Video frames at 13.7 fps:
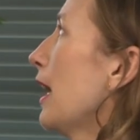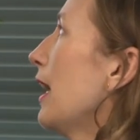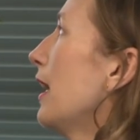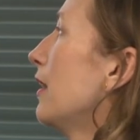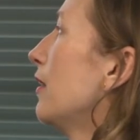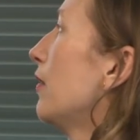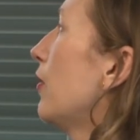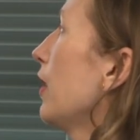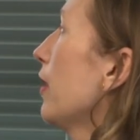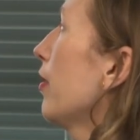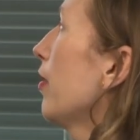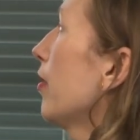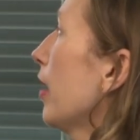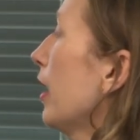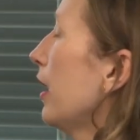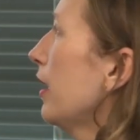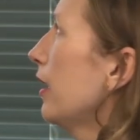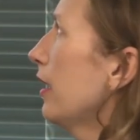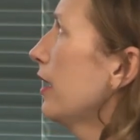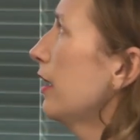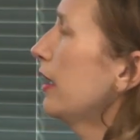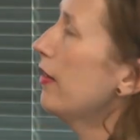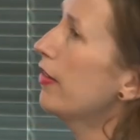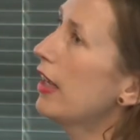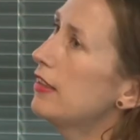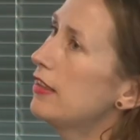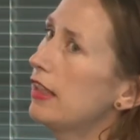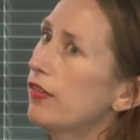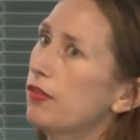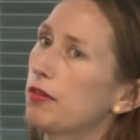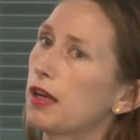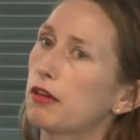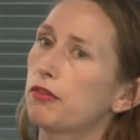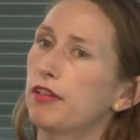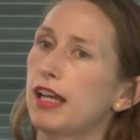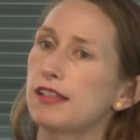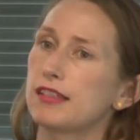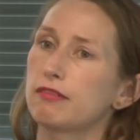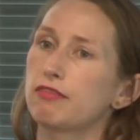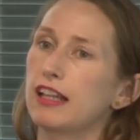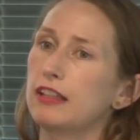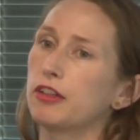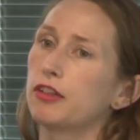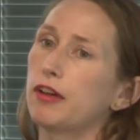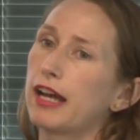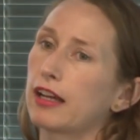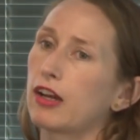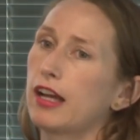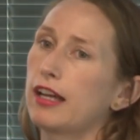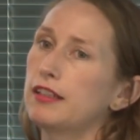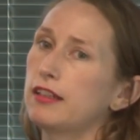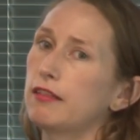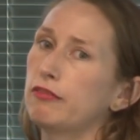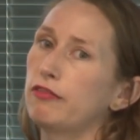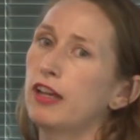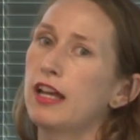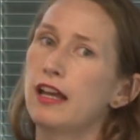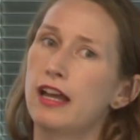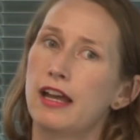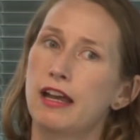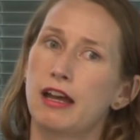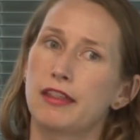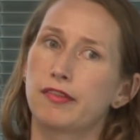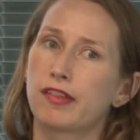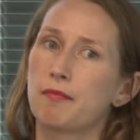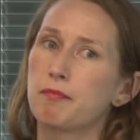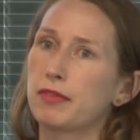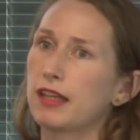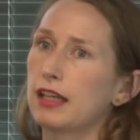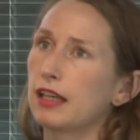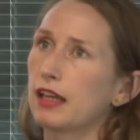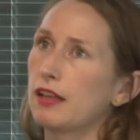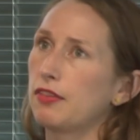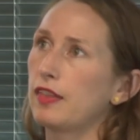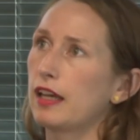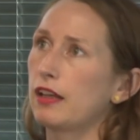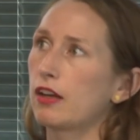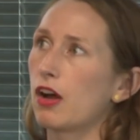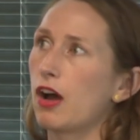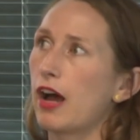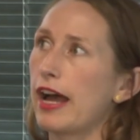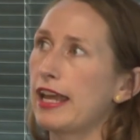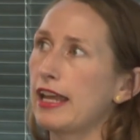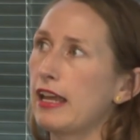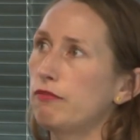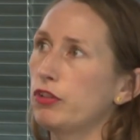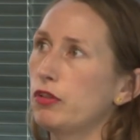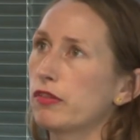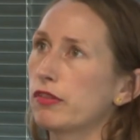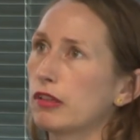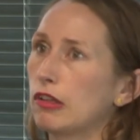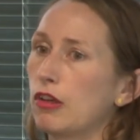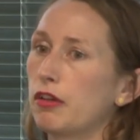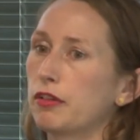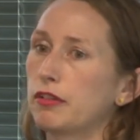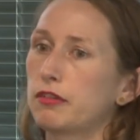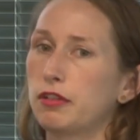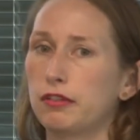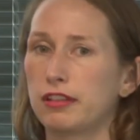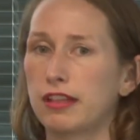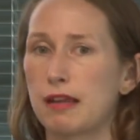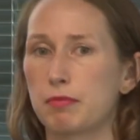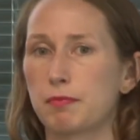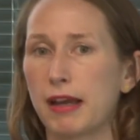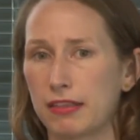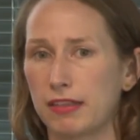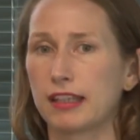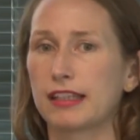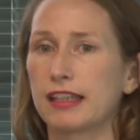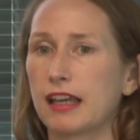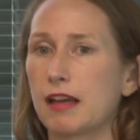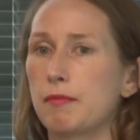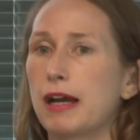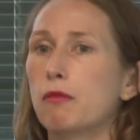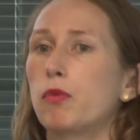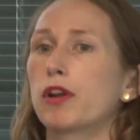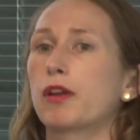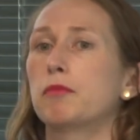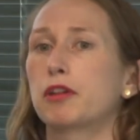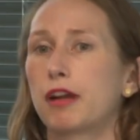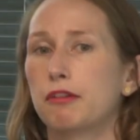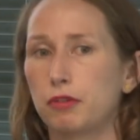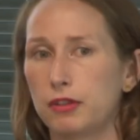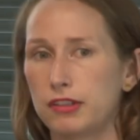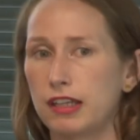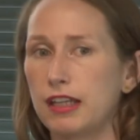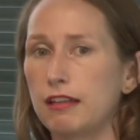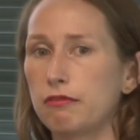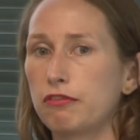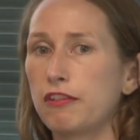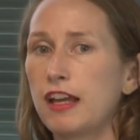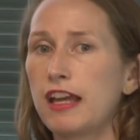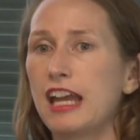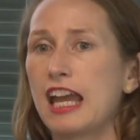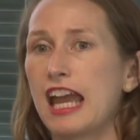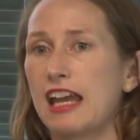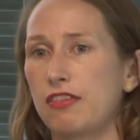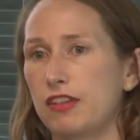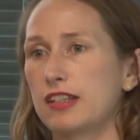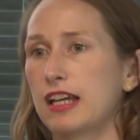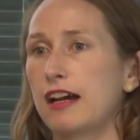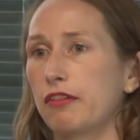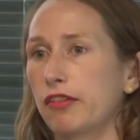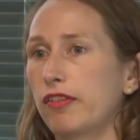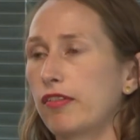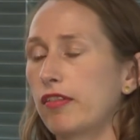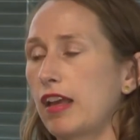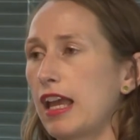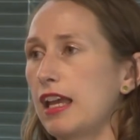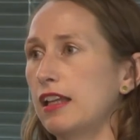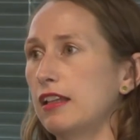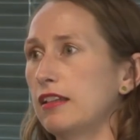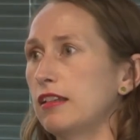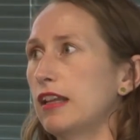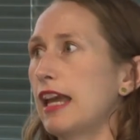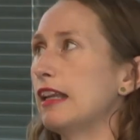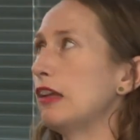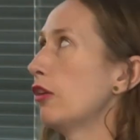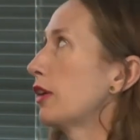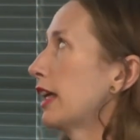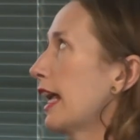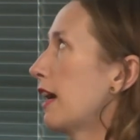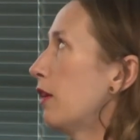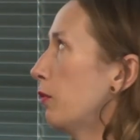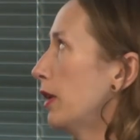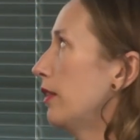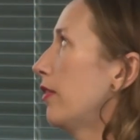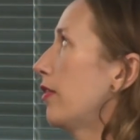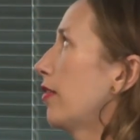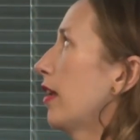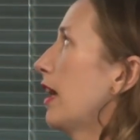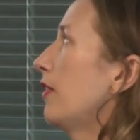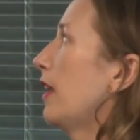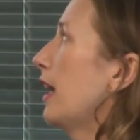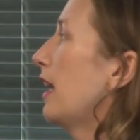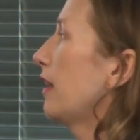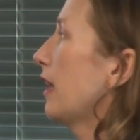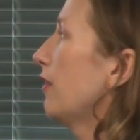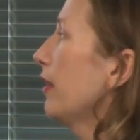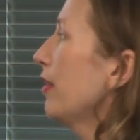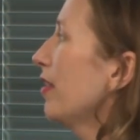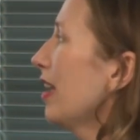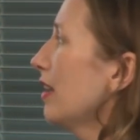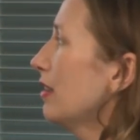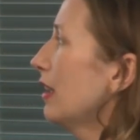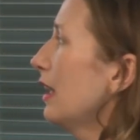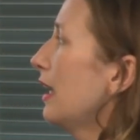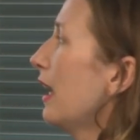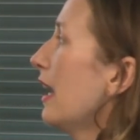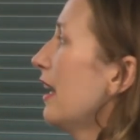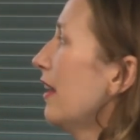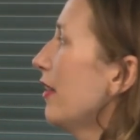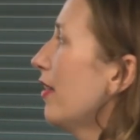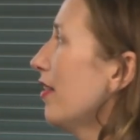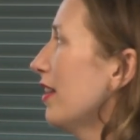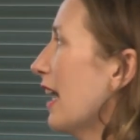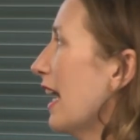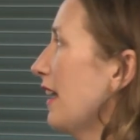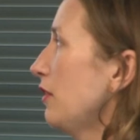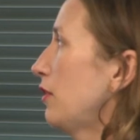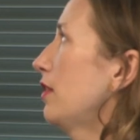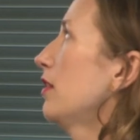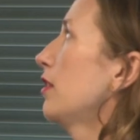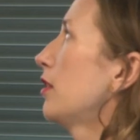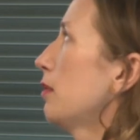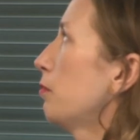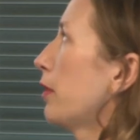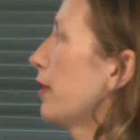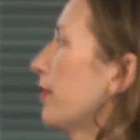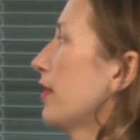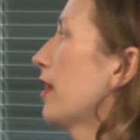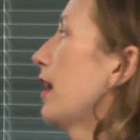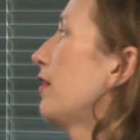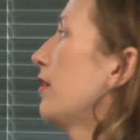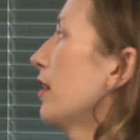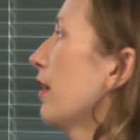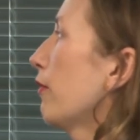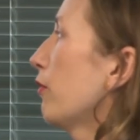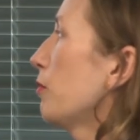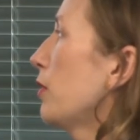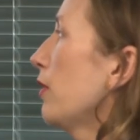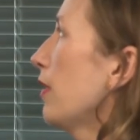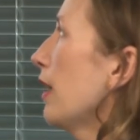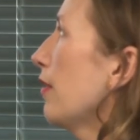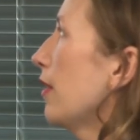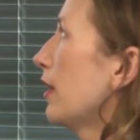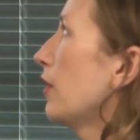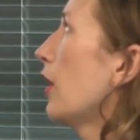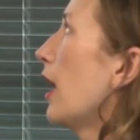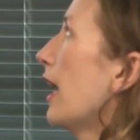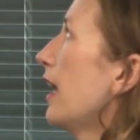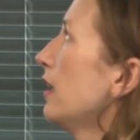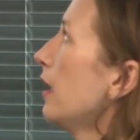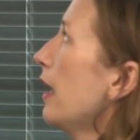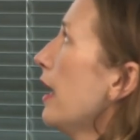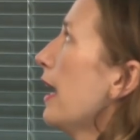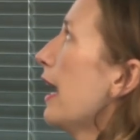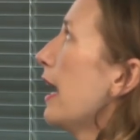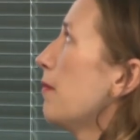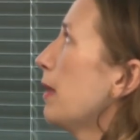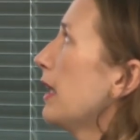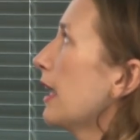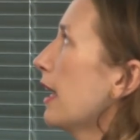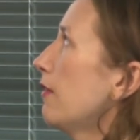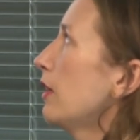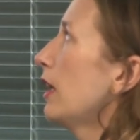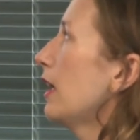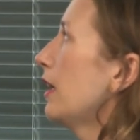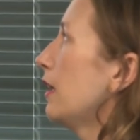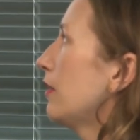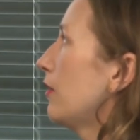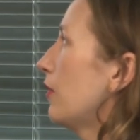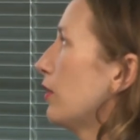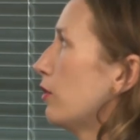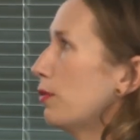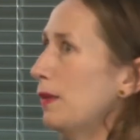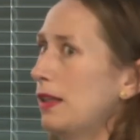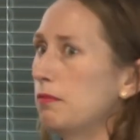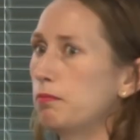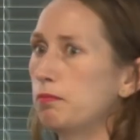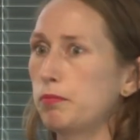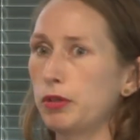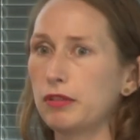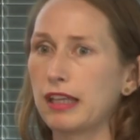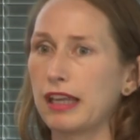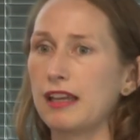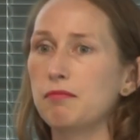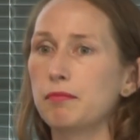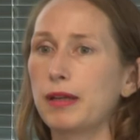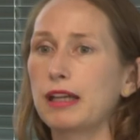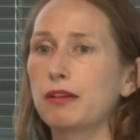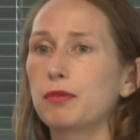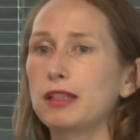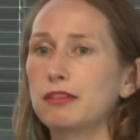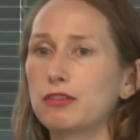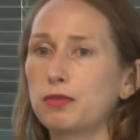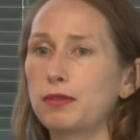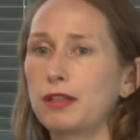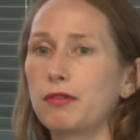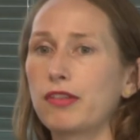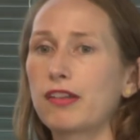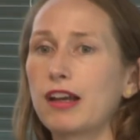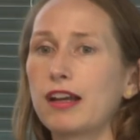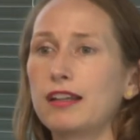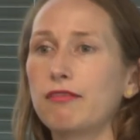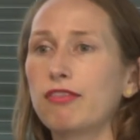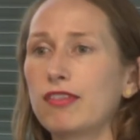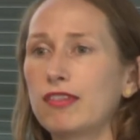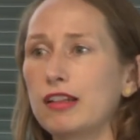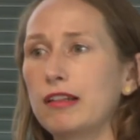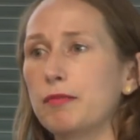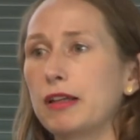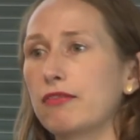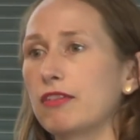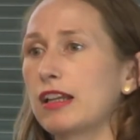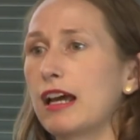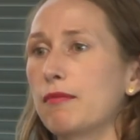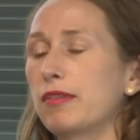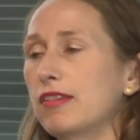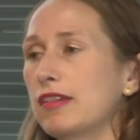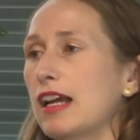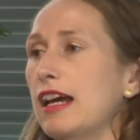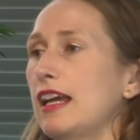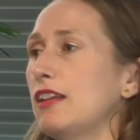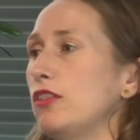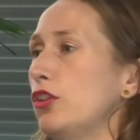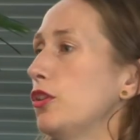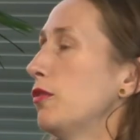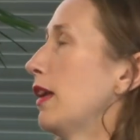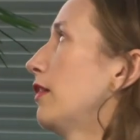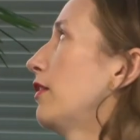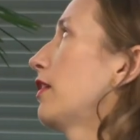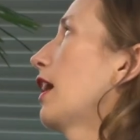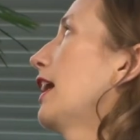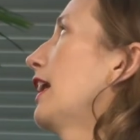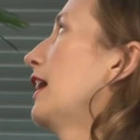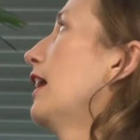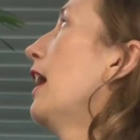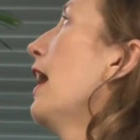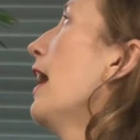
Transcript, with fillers: And this, her, his ideas around creating value are kind of something that I have used a lot to shape my thinking about what I'm trying to achieve at the Dowse and, and looking outwards and that. And this is actually, this is an ancient presentation. It's from 2009. Um, he gave it at the Twitter boot camp back when Twitter was kind of still a bit of an upstart and new and shiny.